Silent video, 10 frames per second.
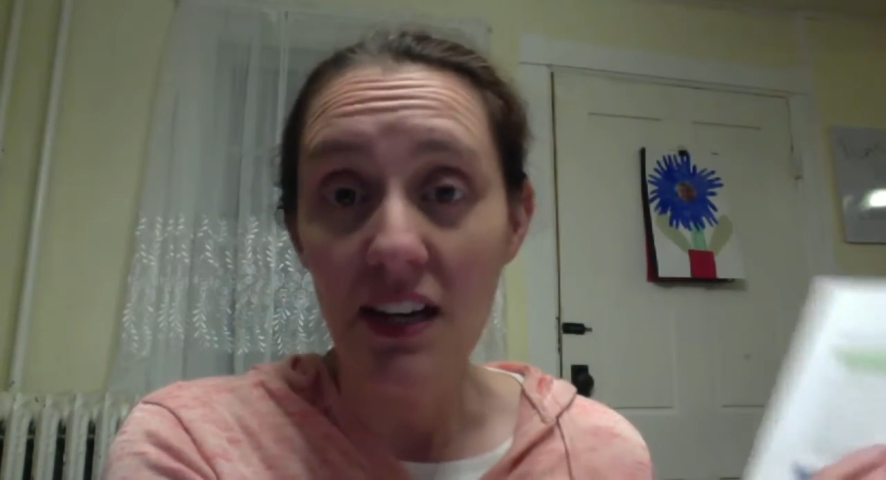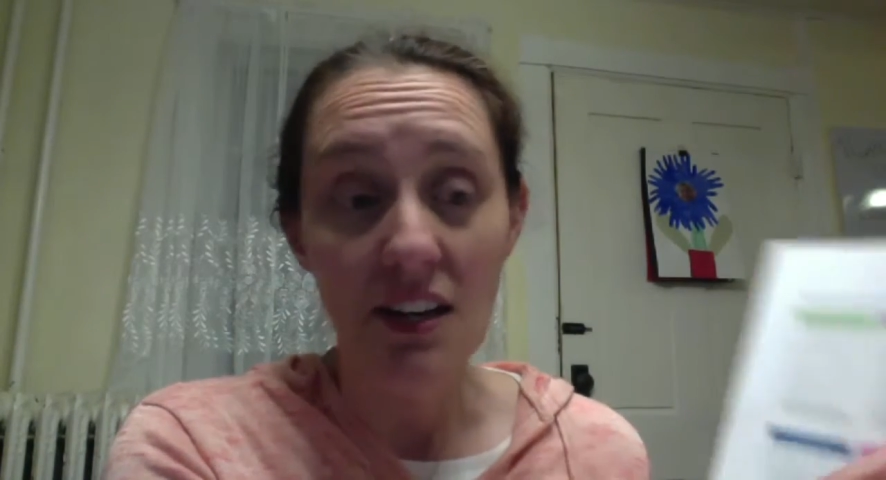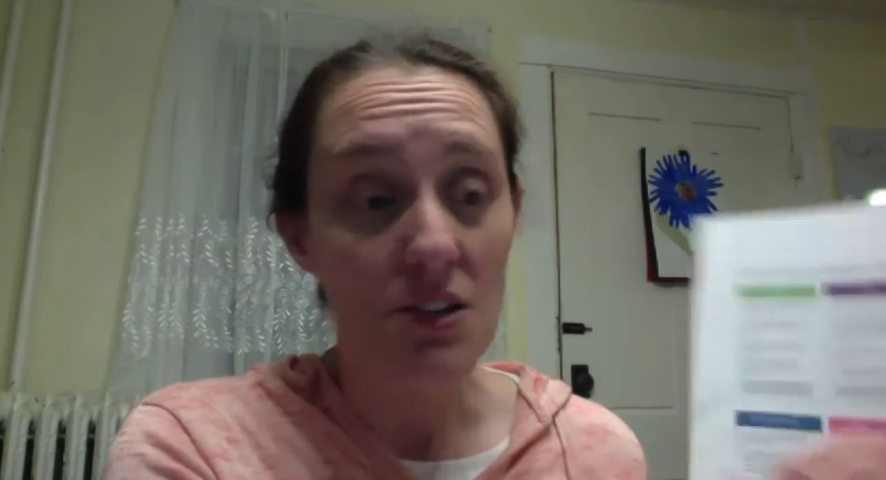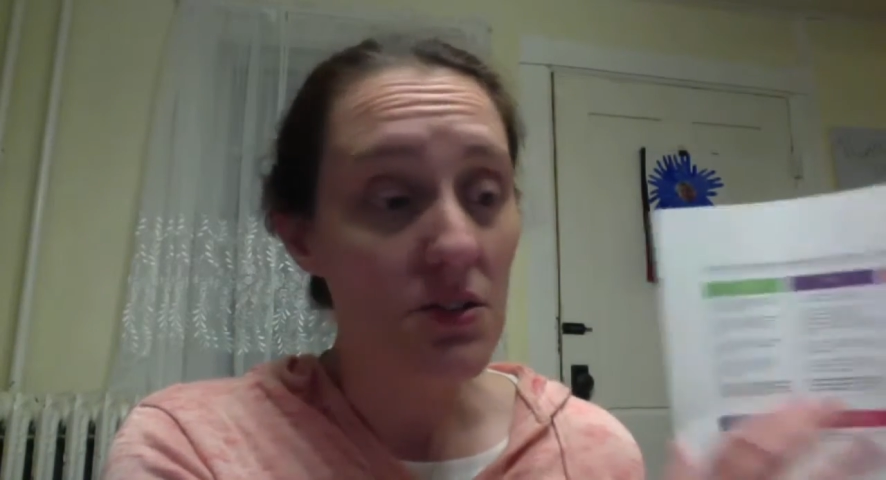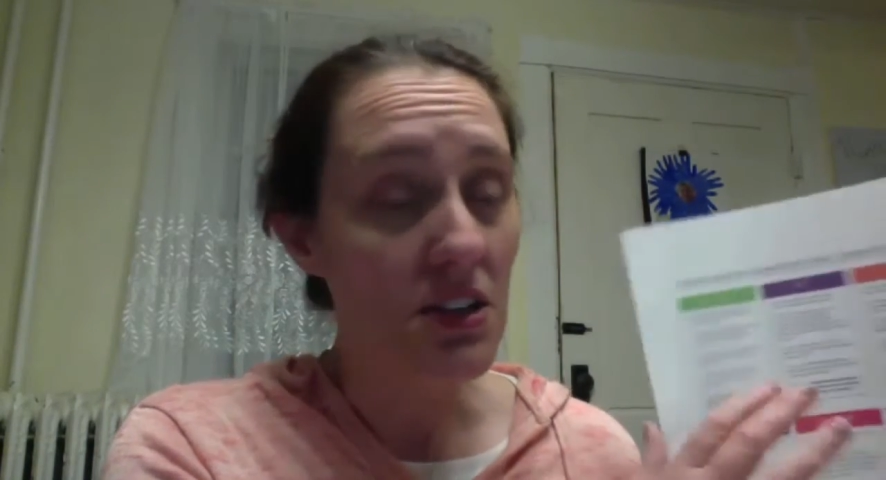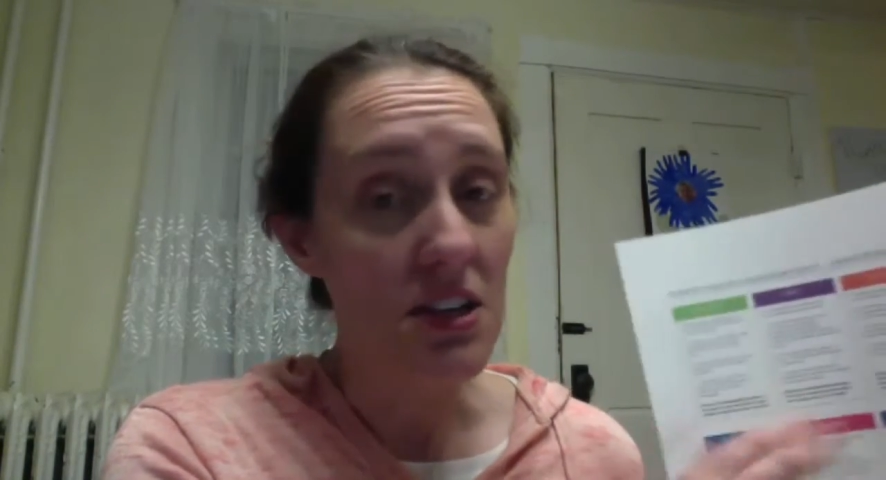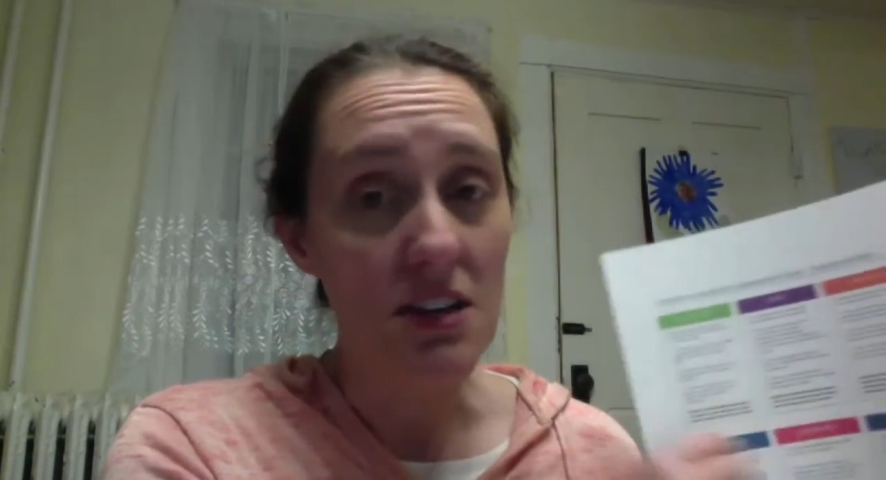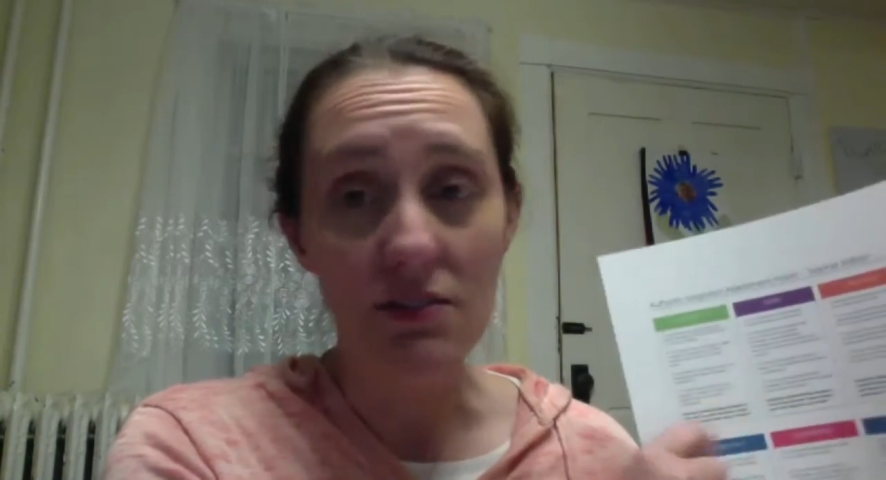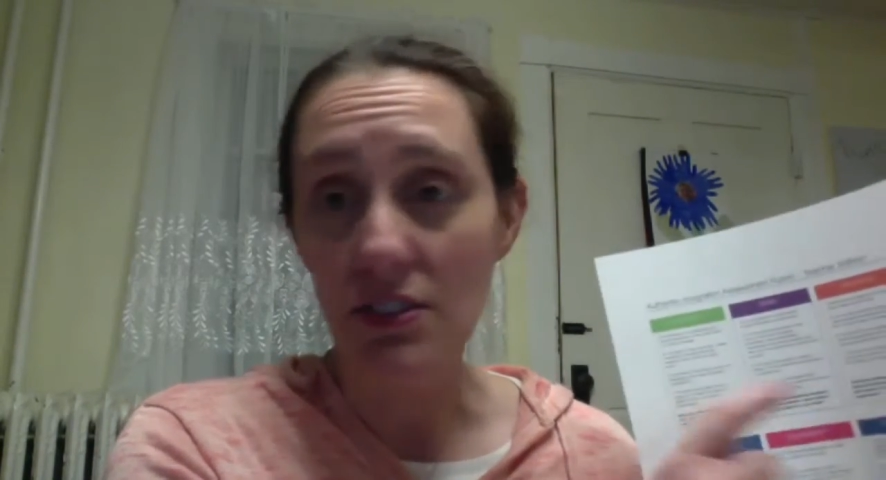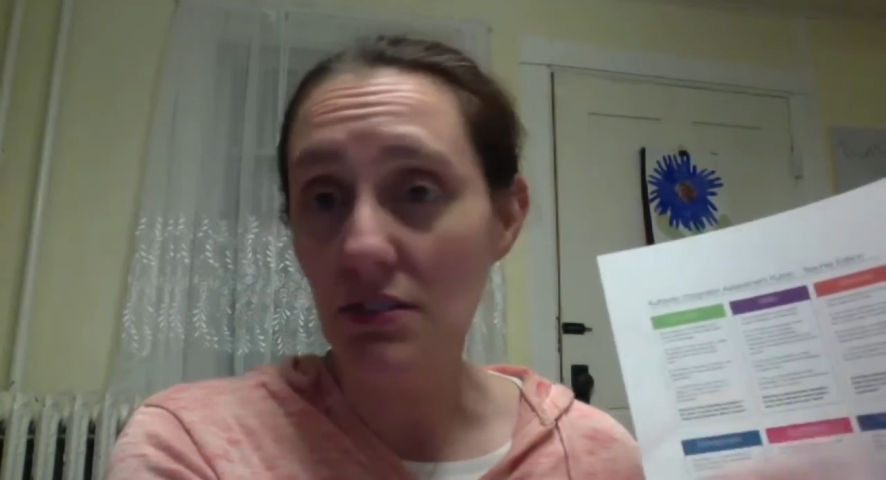And you can
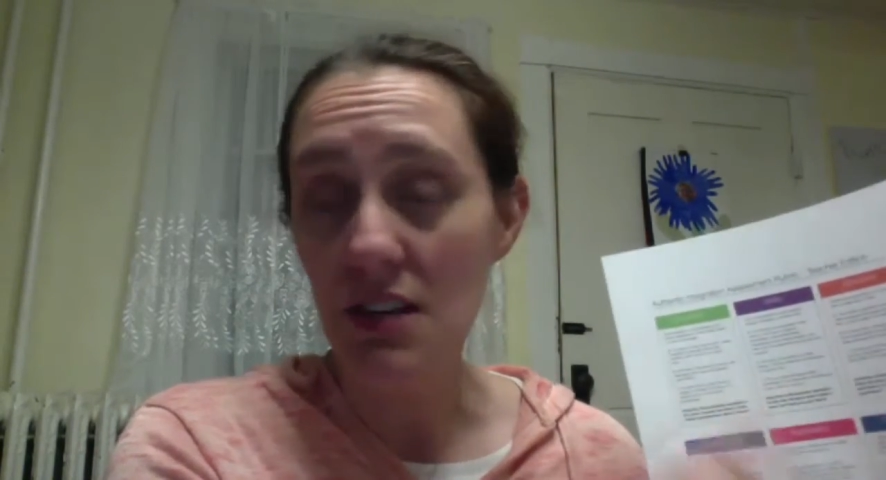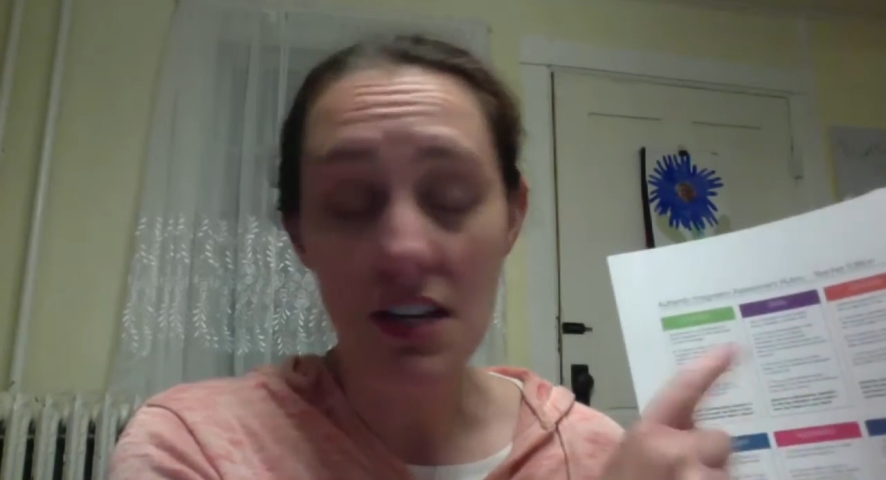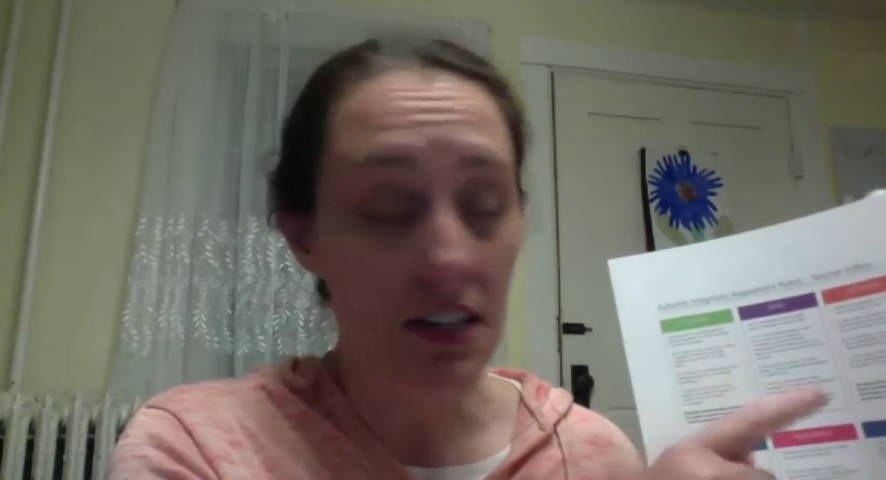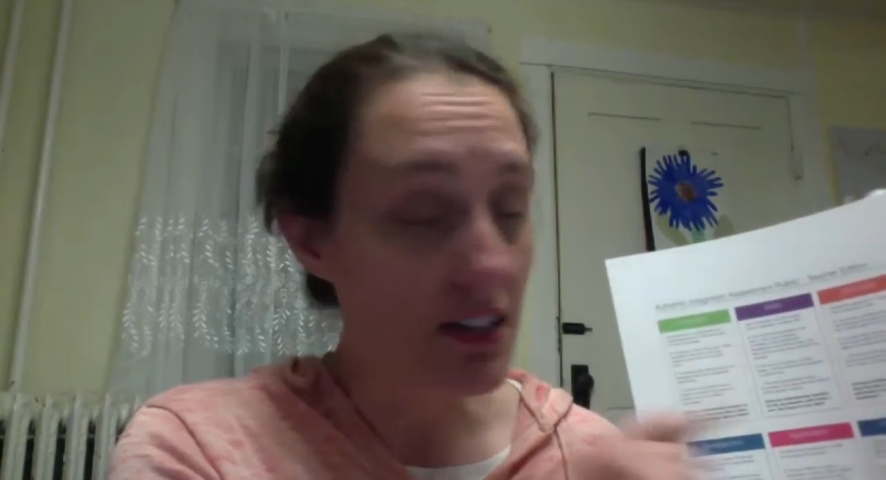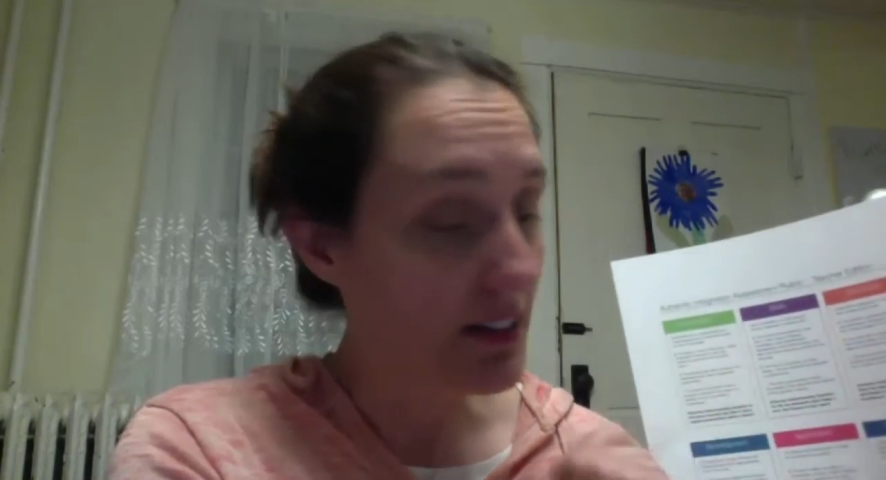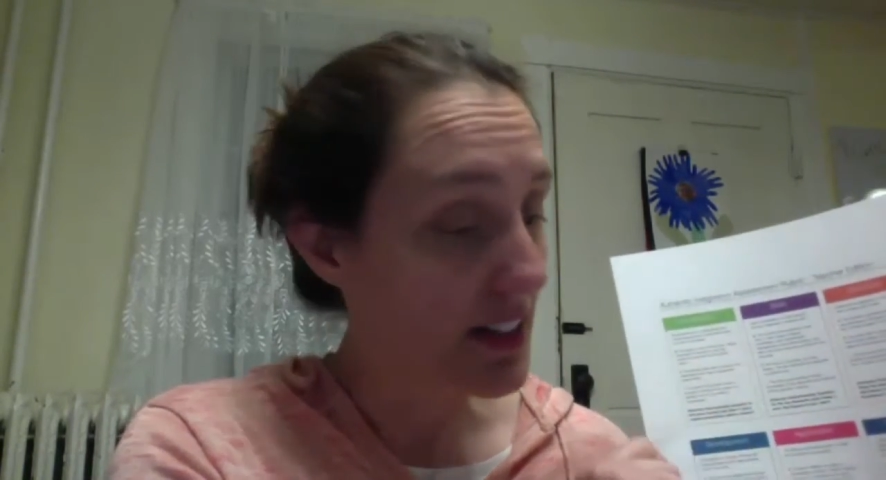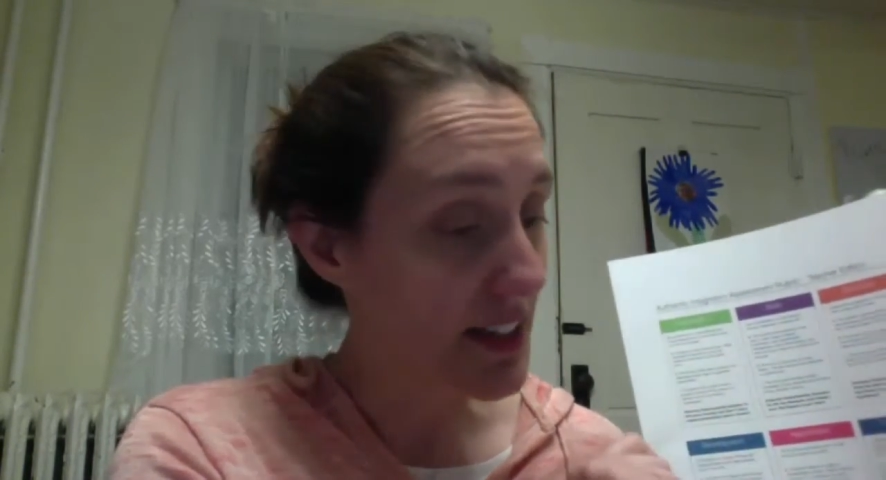even, like